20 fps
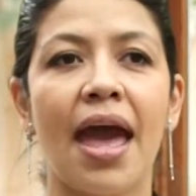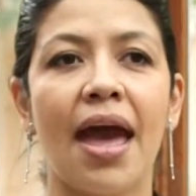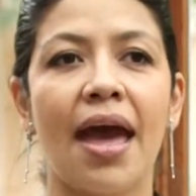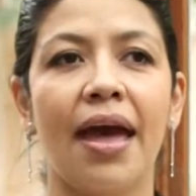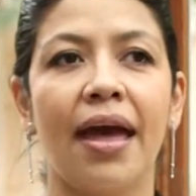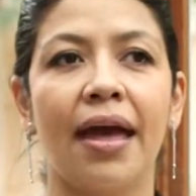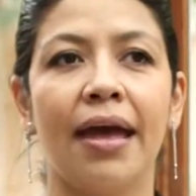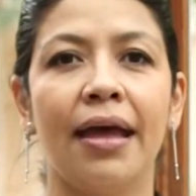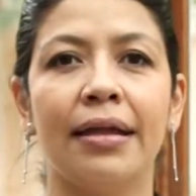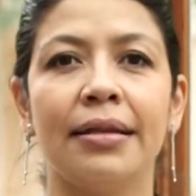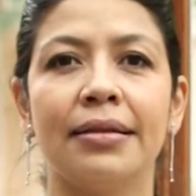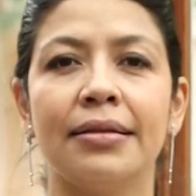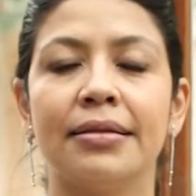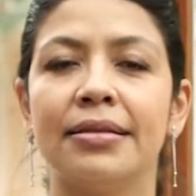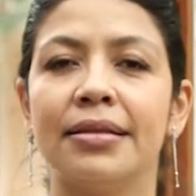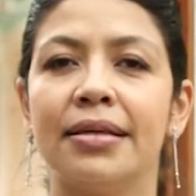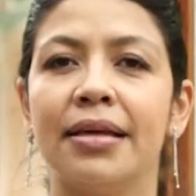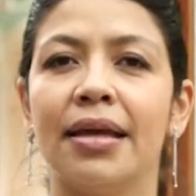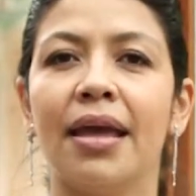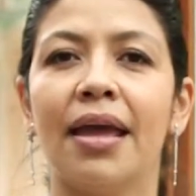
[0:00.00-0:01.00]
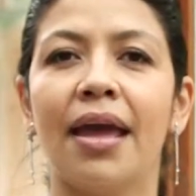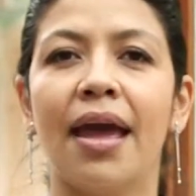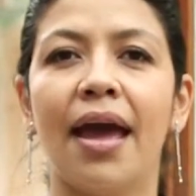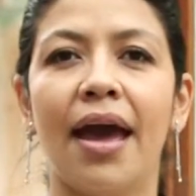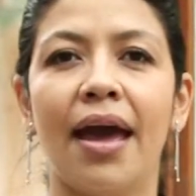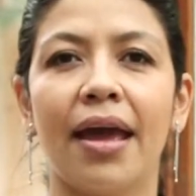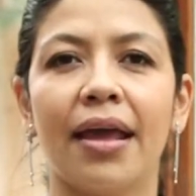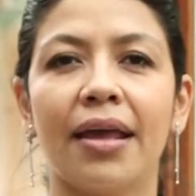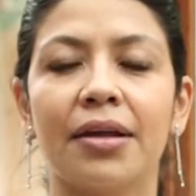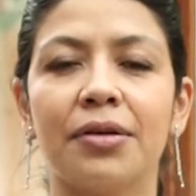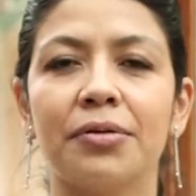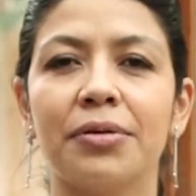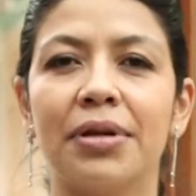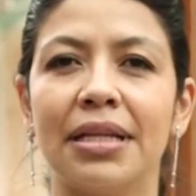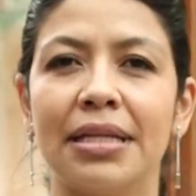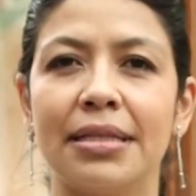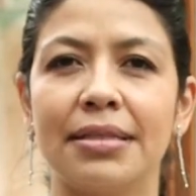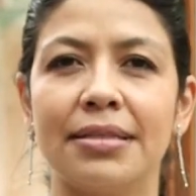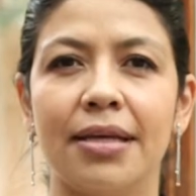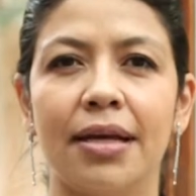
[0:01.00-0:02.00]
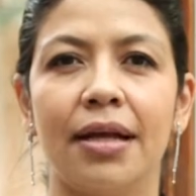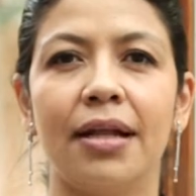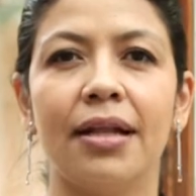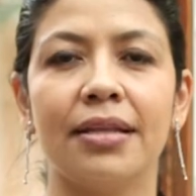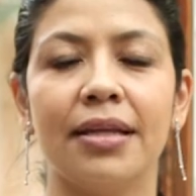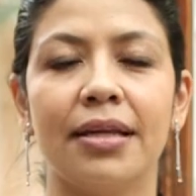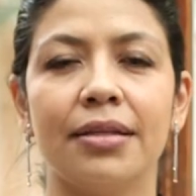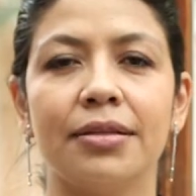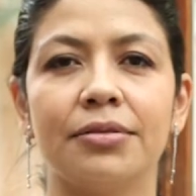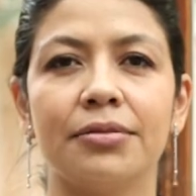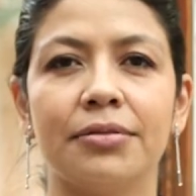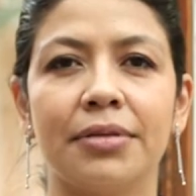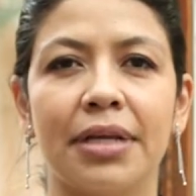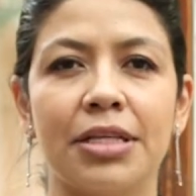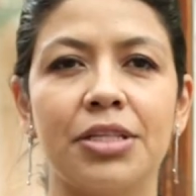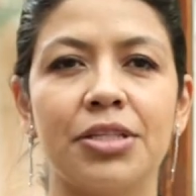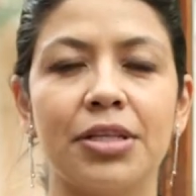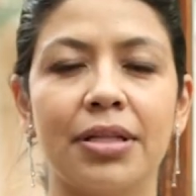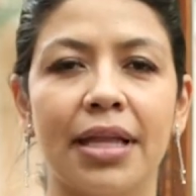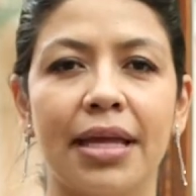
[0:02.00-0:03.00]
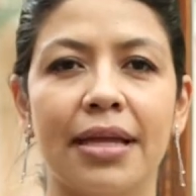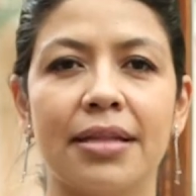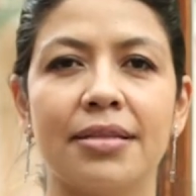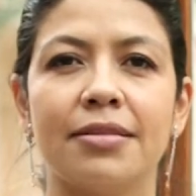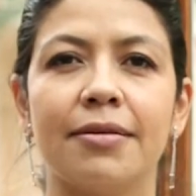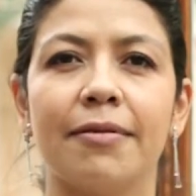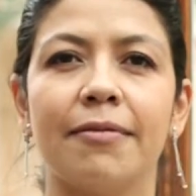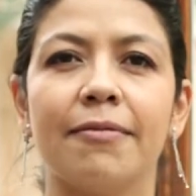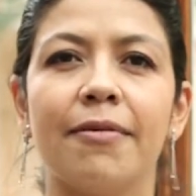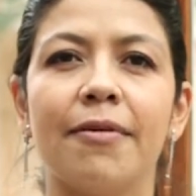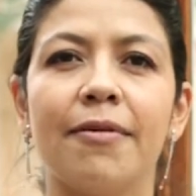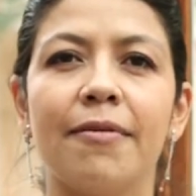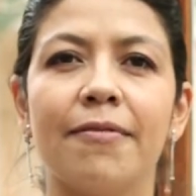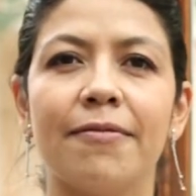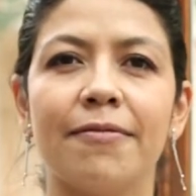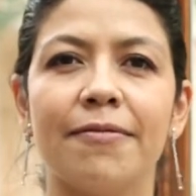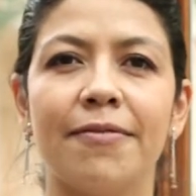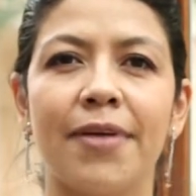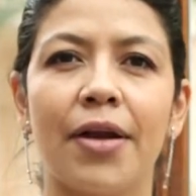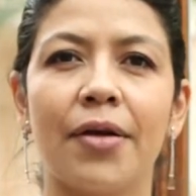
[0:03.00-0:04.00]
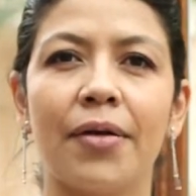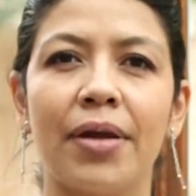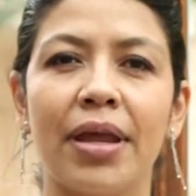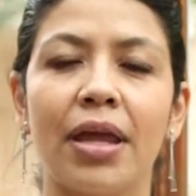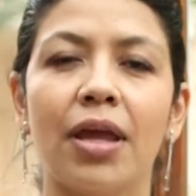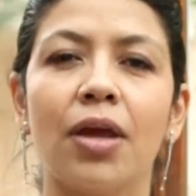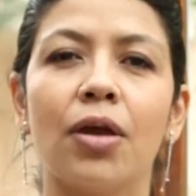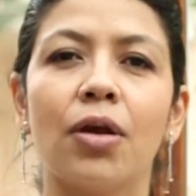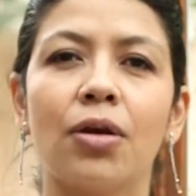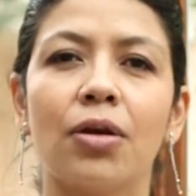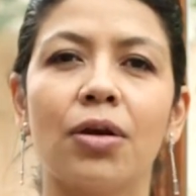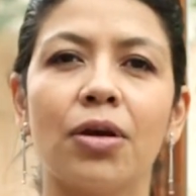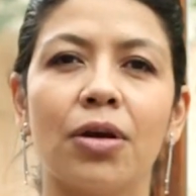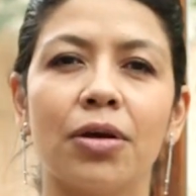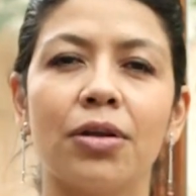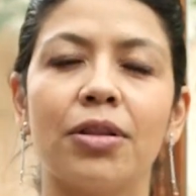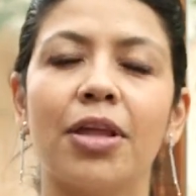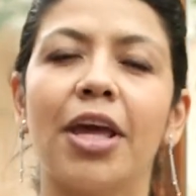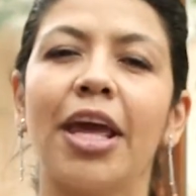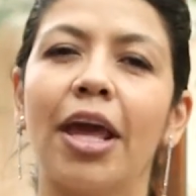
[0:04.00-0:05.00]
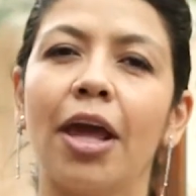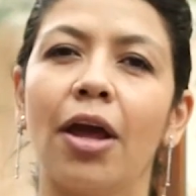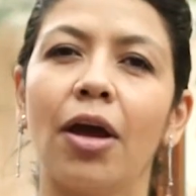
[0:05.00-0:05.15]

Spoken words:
and I can really tell that Rachel, it's a very good